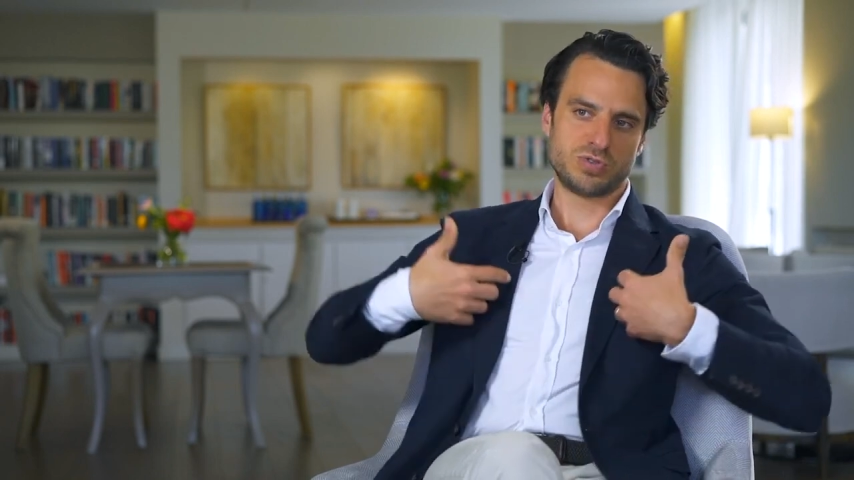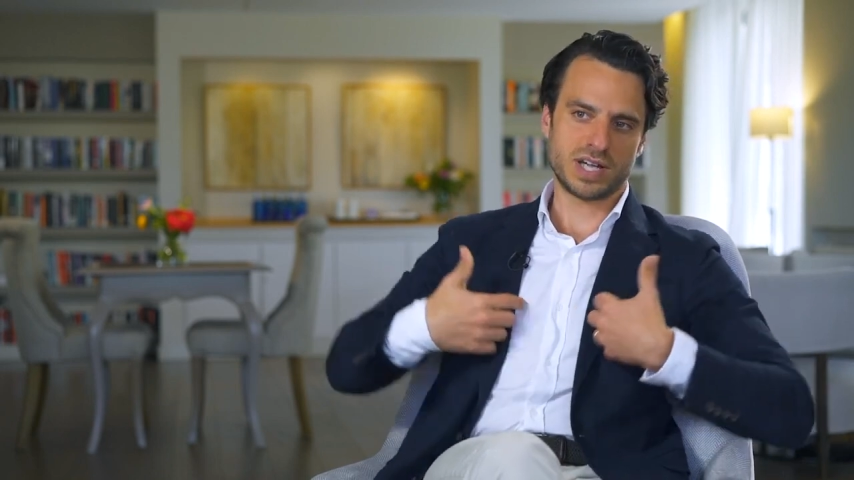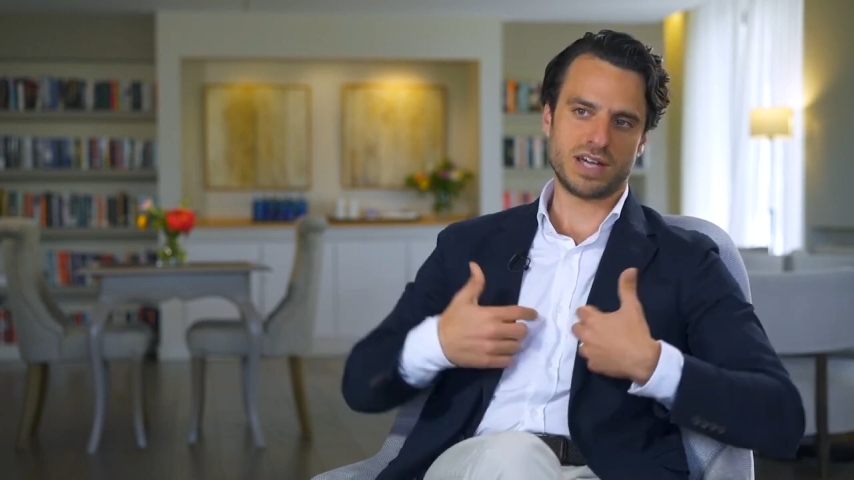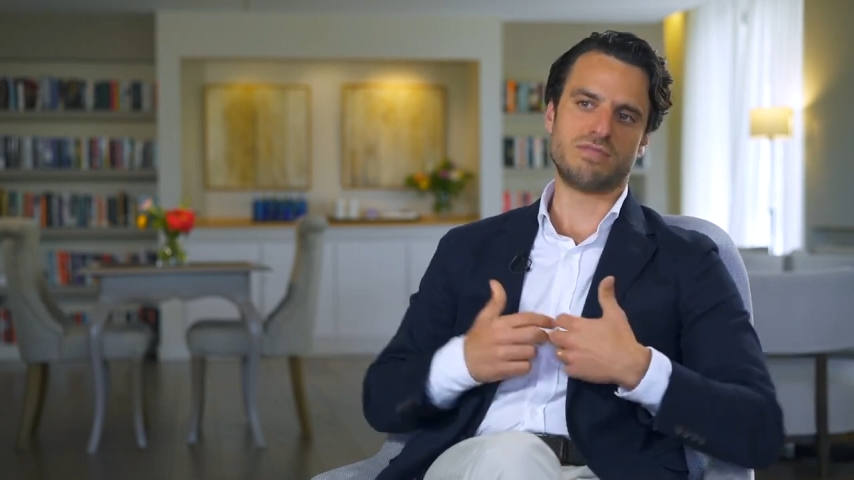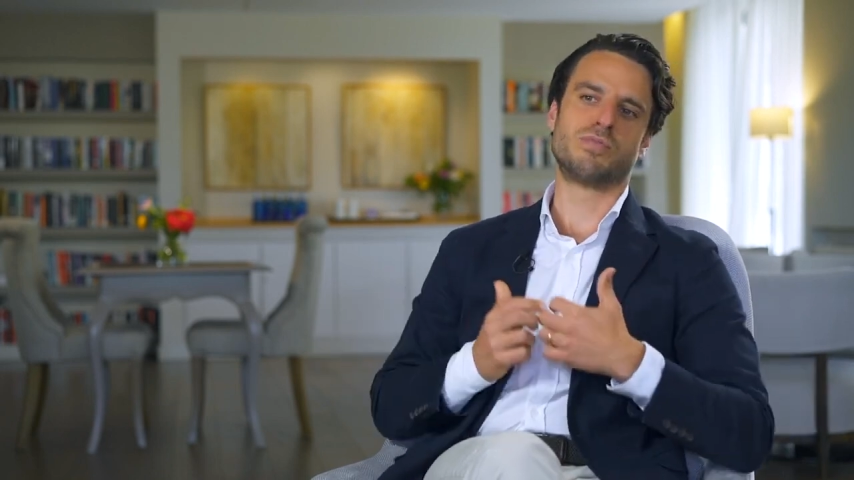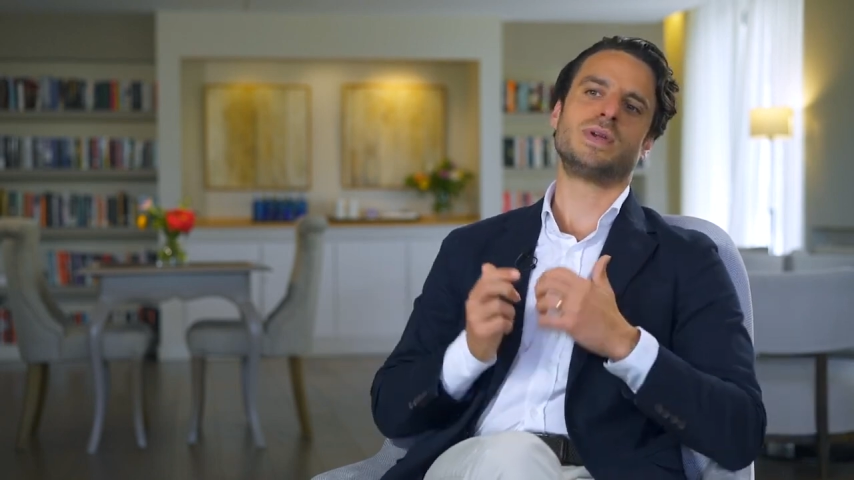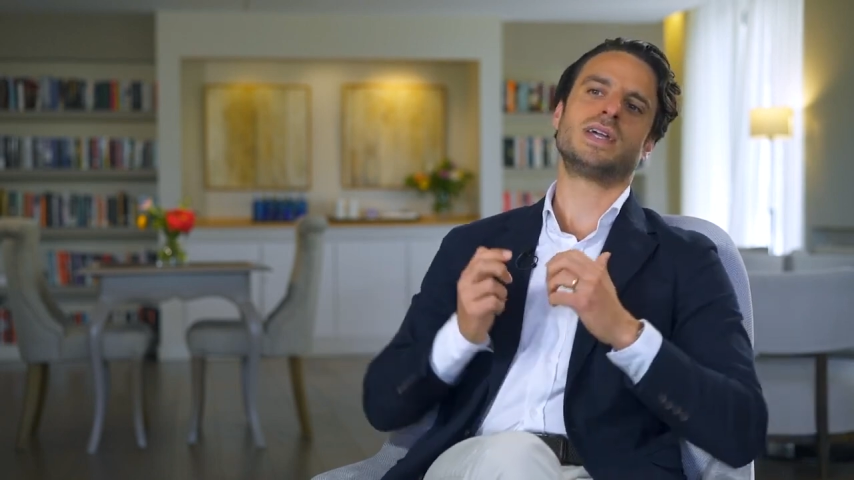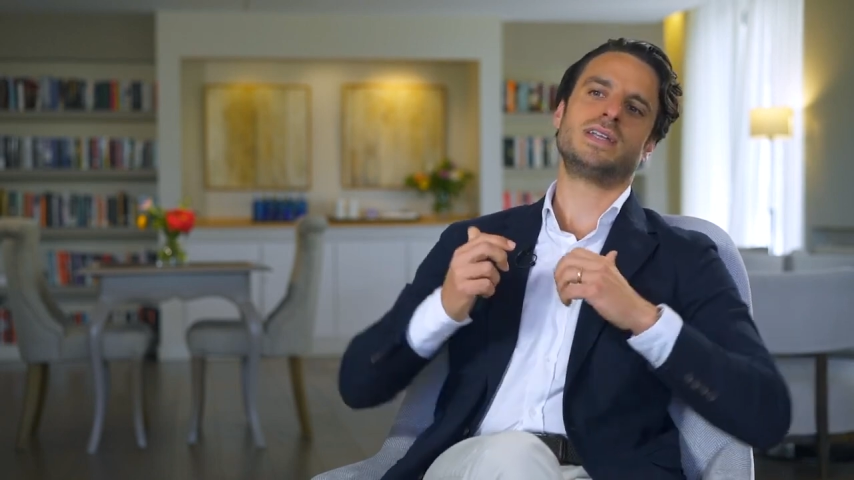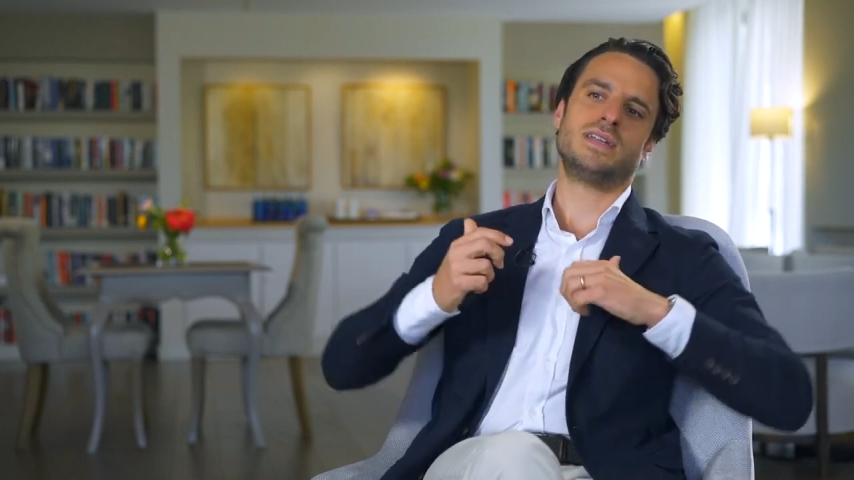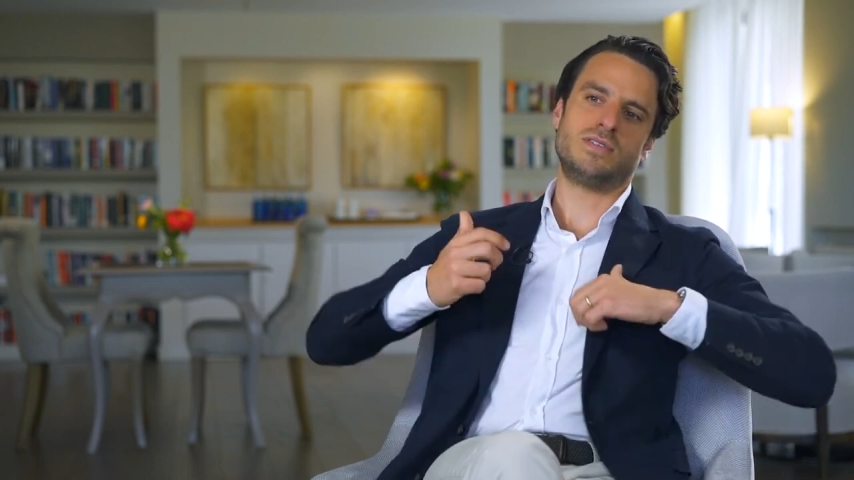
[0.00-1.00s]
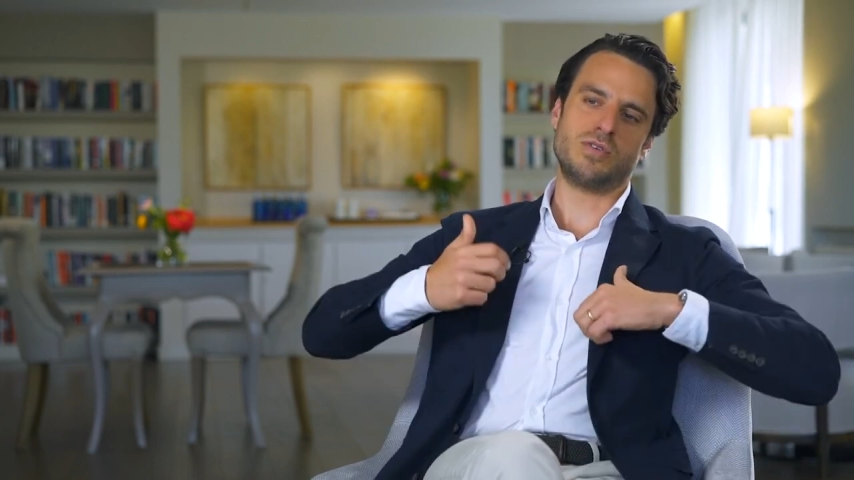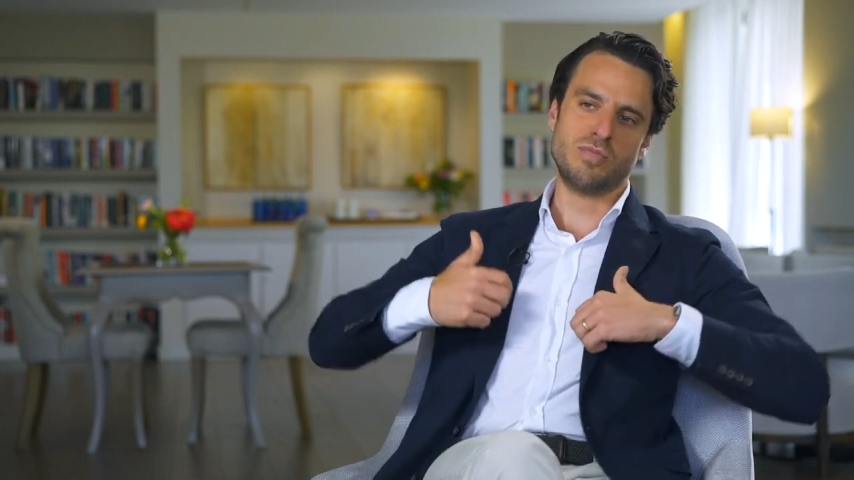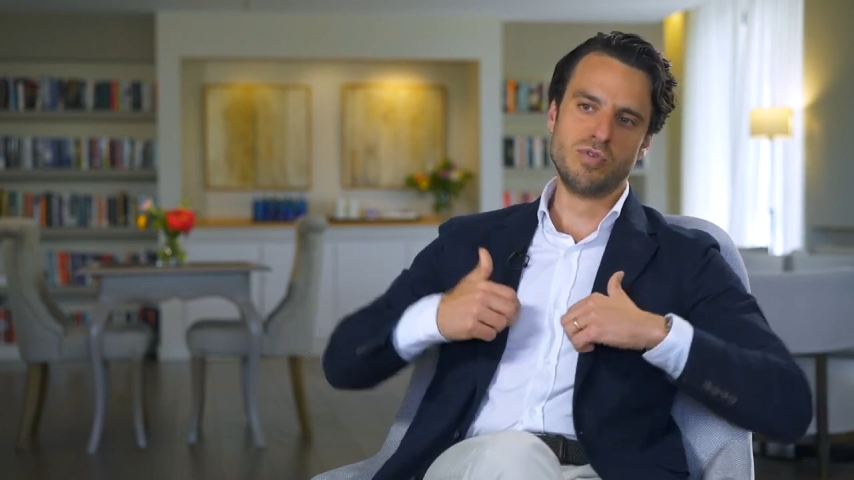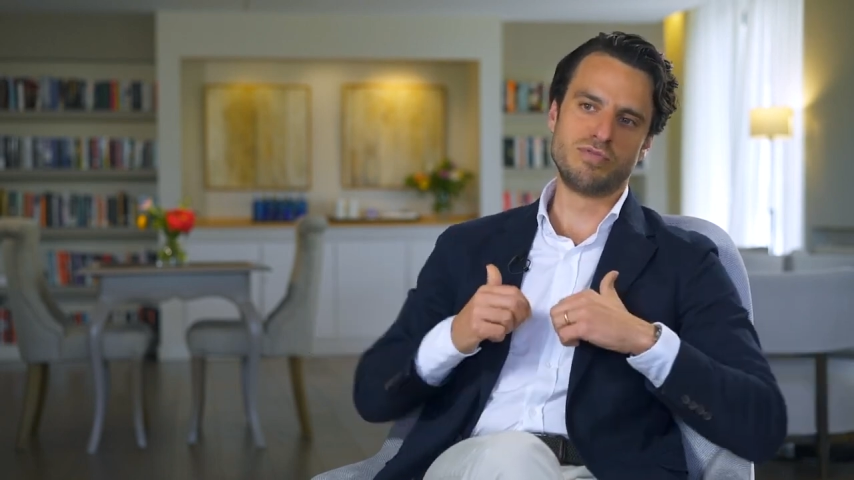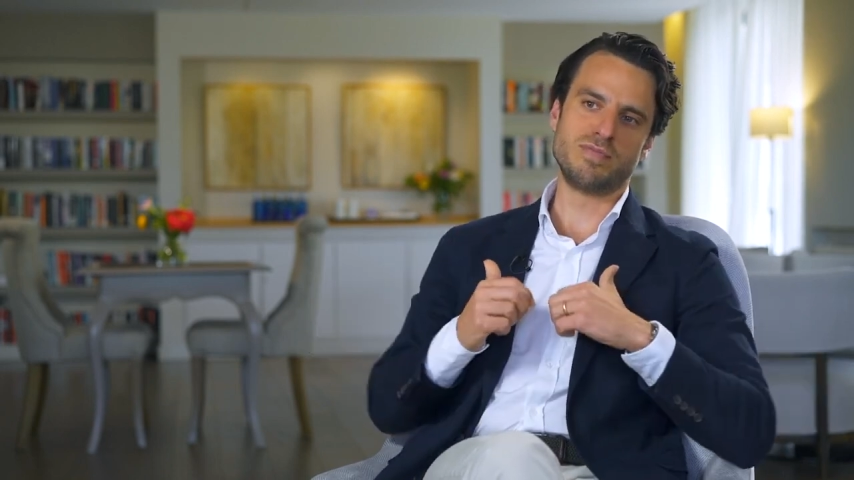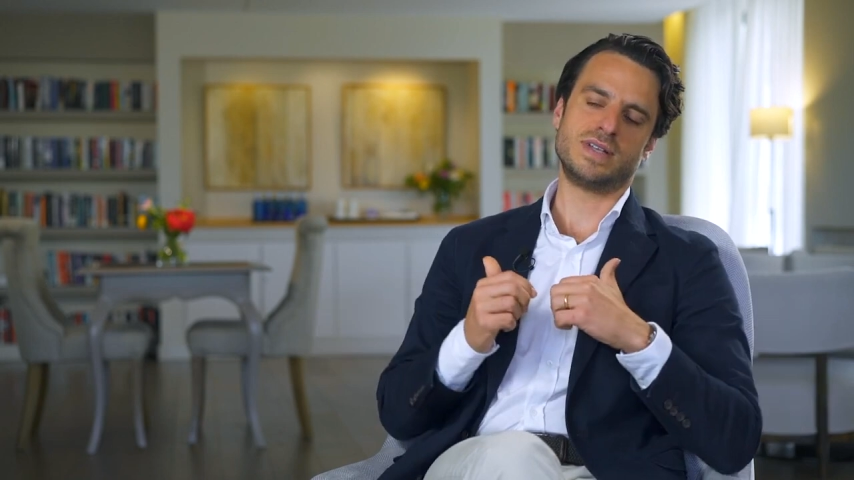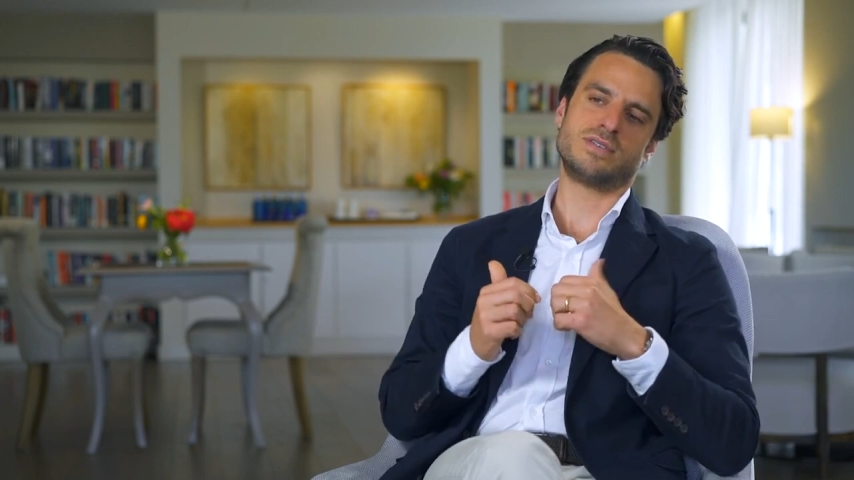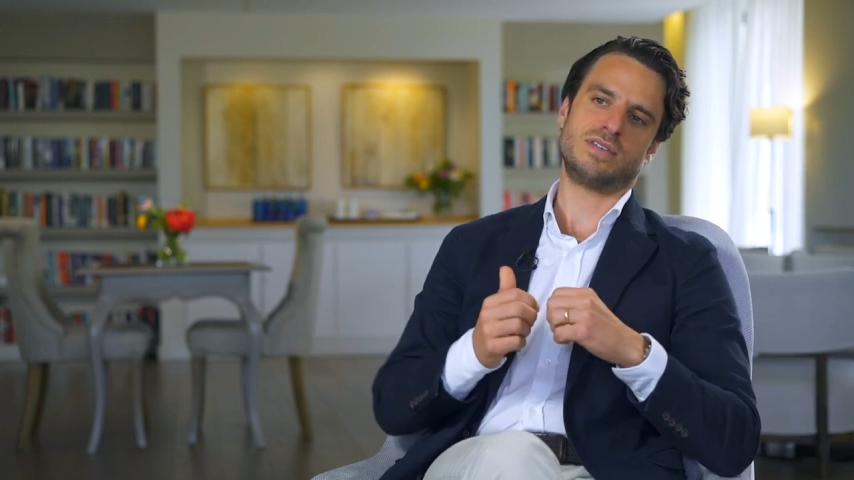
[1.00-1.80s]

to kind of bring it into movement.